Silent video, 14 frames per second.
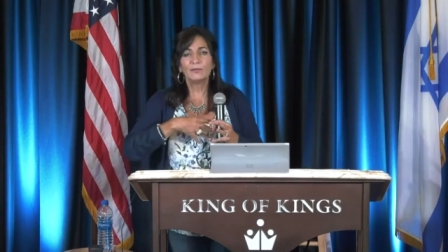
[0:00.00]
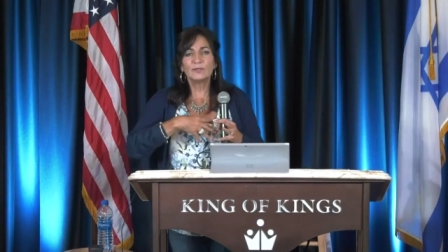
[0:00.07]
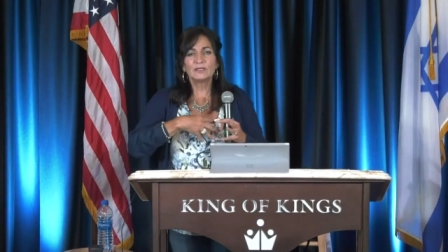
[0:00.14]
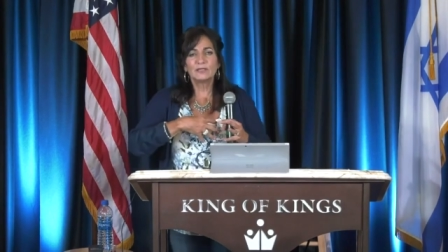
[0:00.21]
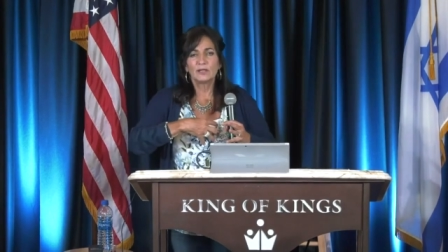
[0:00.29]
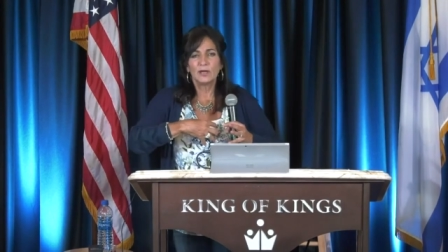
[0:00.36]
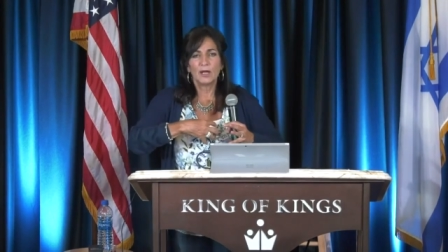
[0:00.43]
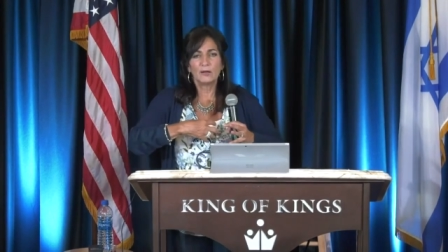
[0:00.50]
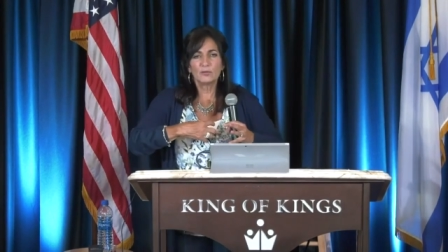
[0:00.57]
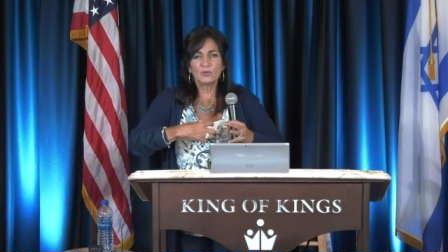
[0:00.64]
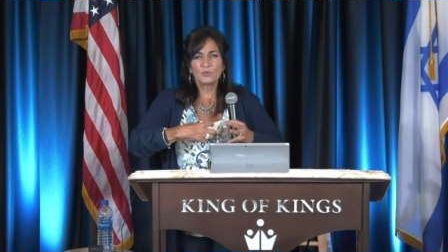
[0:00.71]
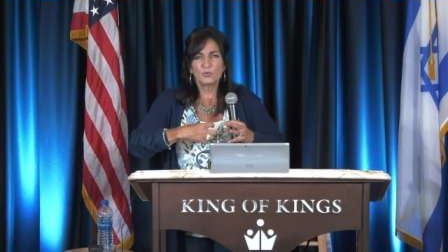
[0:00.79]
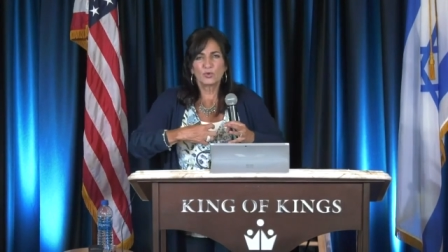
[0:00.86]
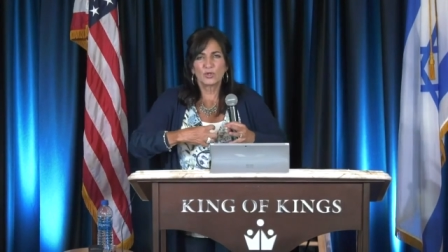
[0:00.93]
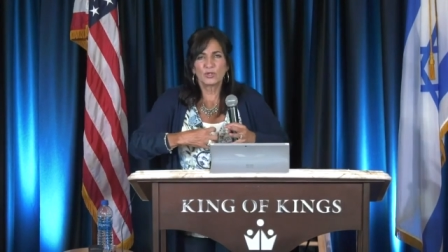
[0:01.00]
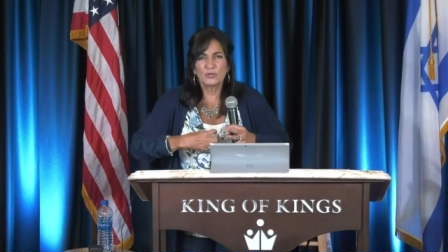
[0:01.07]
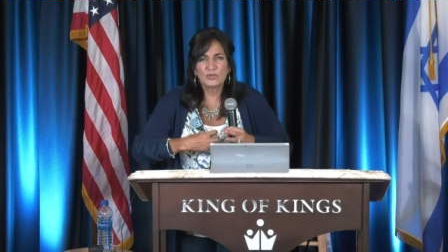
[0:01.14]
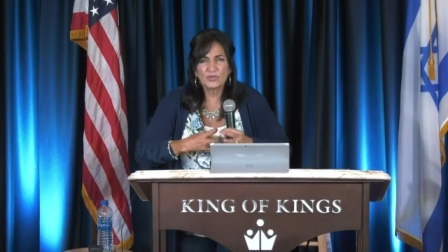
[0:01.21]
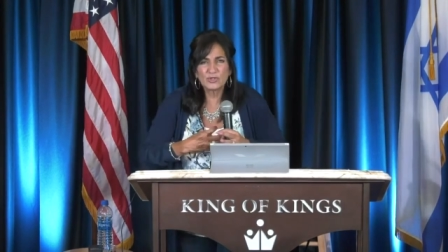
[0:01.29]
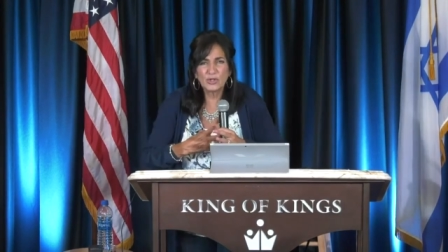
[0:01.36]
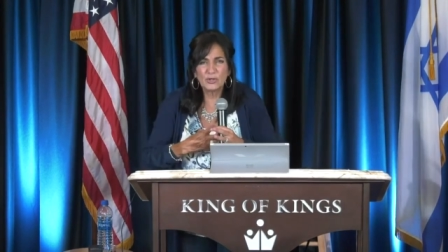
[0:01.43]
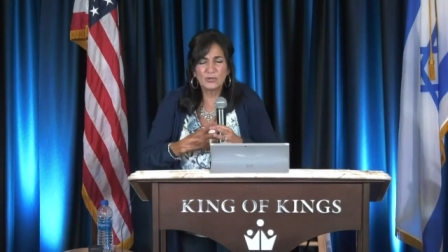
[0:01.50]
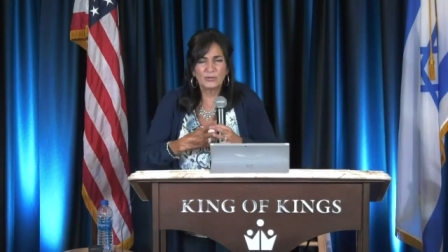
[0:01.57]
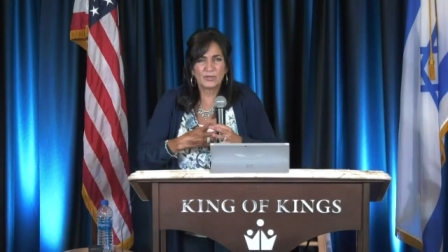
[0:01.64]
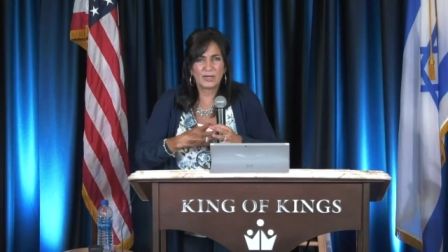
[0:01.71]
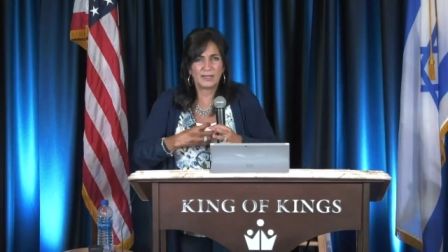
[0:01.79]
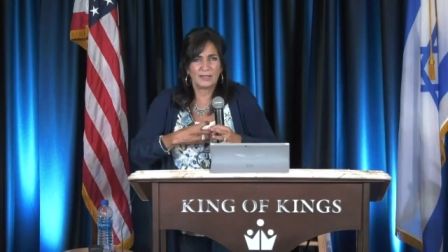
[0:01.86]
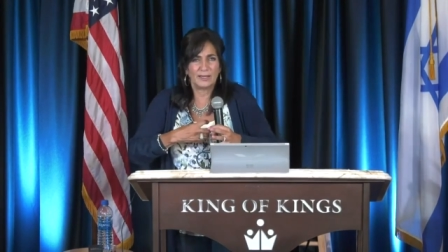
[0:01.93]
I was
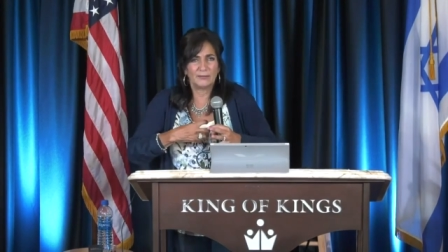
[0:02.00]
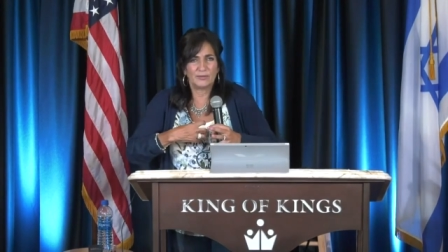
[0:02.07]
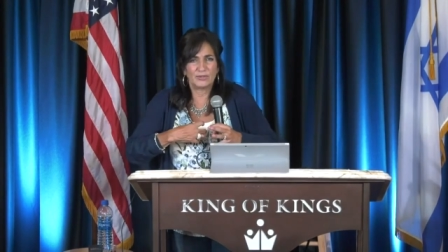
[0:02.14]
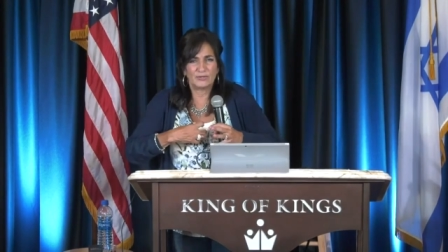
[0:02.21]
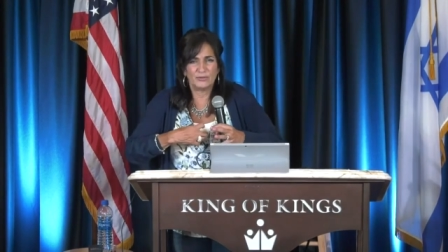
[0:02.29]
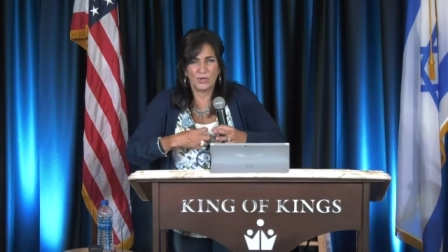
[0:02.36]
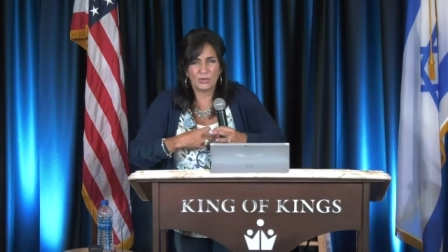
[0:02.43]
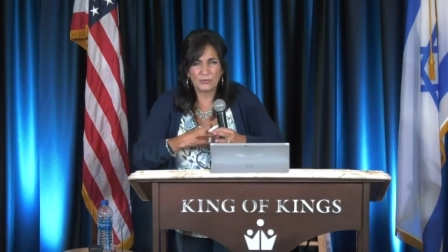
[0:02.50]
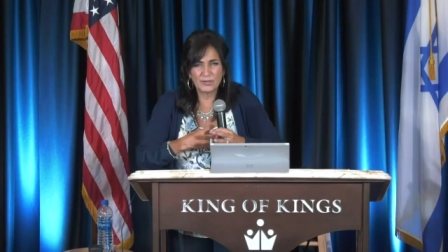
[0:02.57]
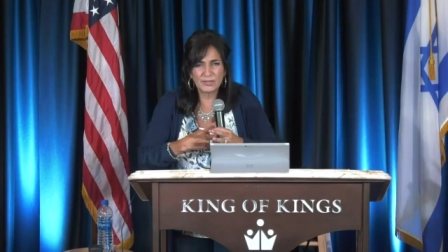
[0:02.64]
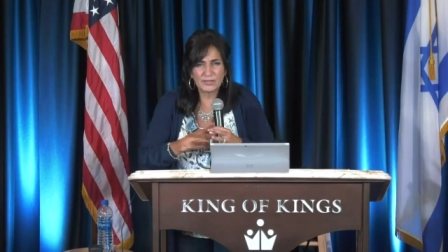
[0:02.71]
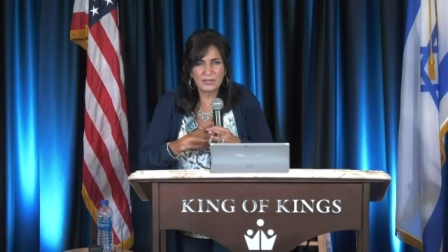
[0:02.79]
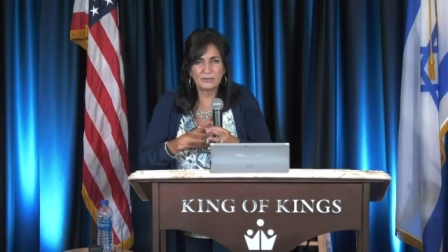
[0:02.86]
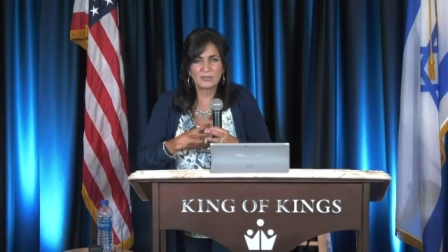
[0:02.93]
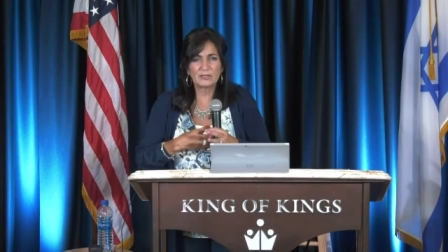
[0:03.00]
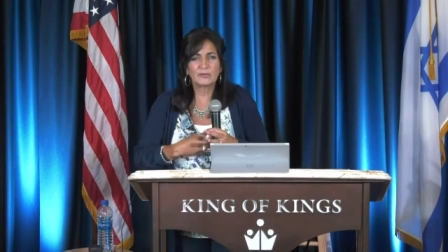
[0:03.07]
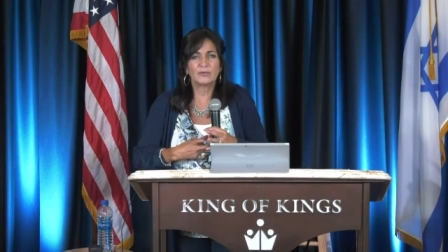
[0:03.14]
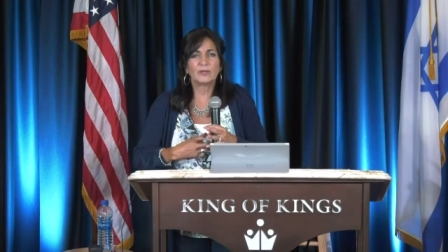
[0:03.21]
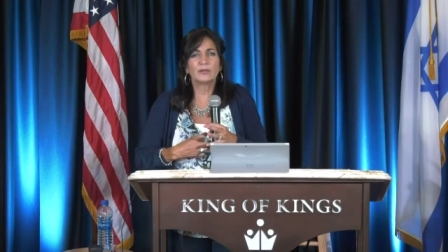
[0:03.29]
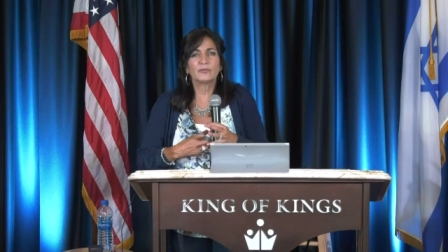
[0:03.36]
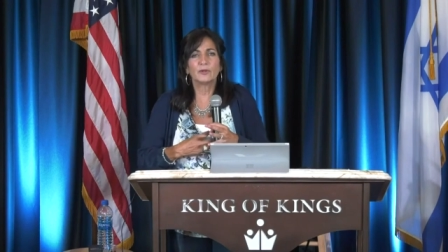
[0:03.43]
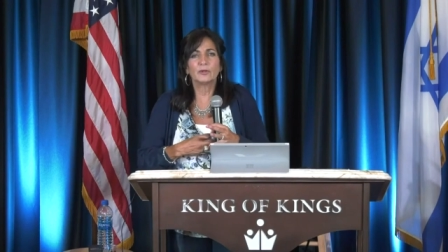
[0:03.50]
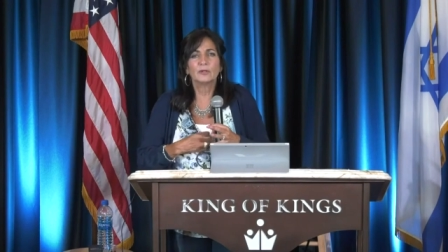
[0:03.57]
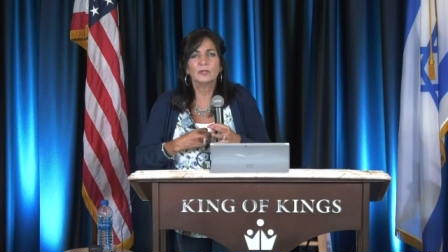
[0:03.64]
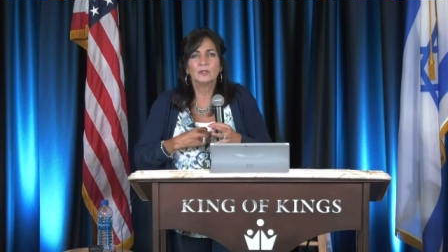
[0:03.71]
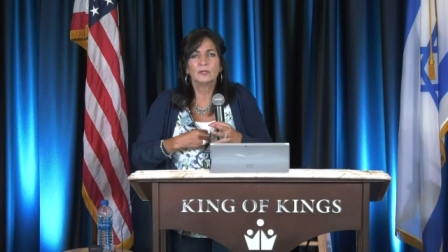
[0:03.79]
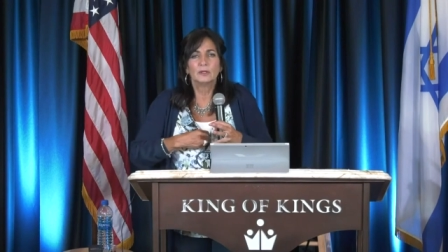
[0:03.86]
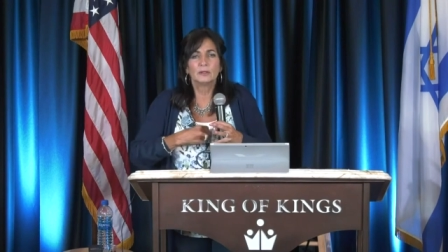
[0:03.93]
concerned. I was nervous. I was
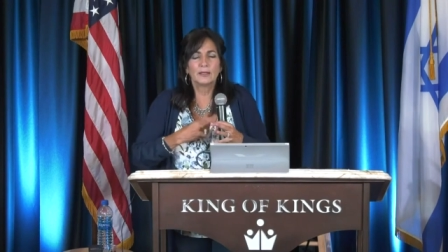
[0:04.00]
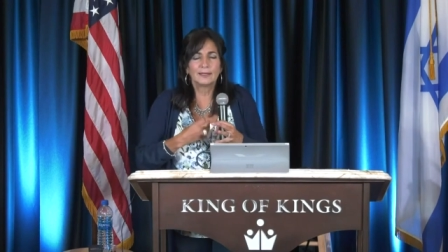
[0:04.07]
fearful.